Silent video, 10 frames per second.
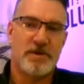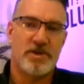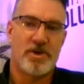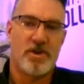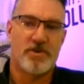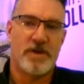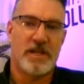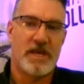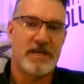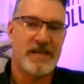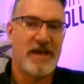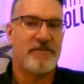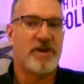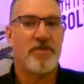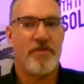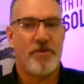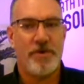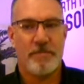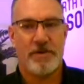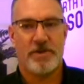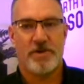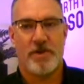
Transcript: million dollar credit line to having a 30 million